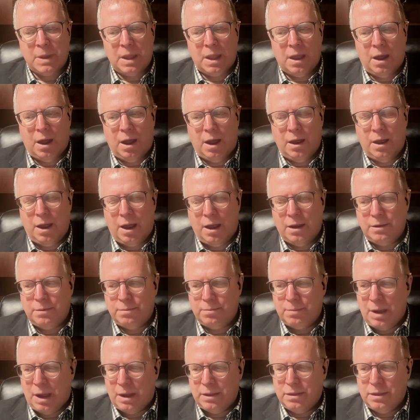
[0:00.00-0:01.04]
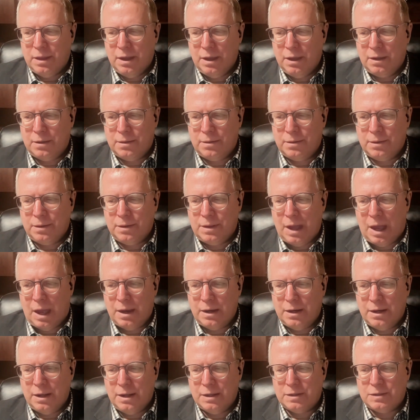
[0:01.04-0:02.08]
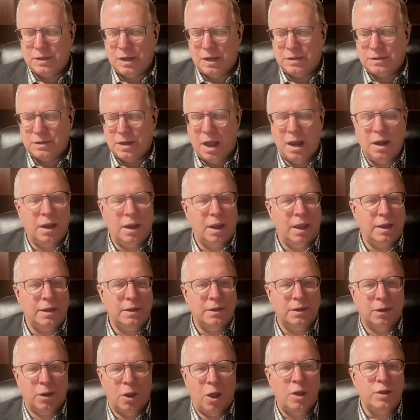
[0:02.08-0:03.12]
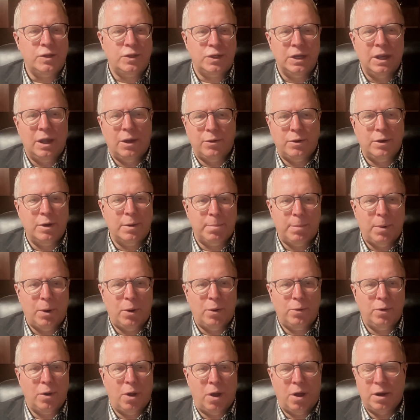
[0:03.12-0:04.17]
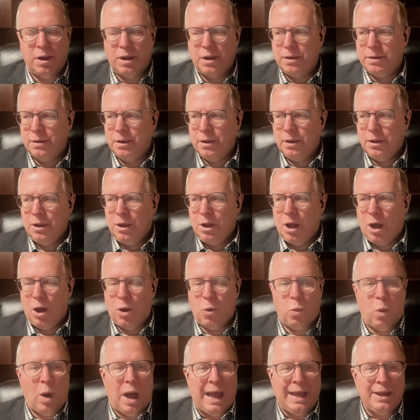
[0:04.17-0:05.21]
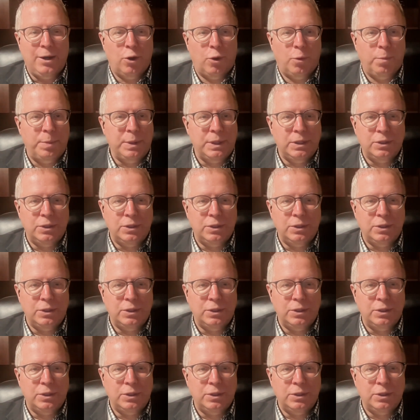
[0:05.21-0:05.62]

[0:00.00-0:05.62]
I, I I think that it's it's kind of like launching out in a boat on a a wide open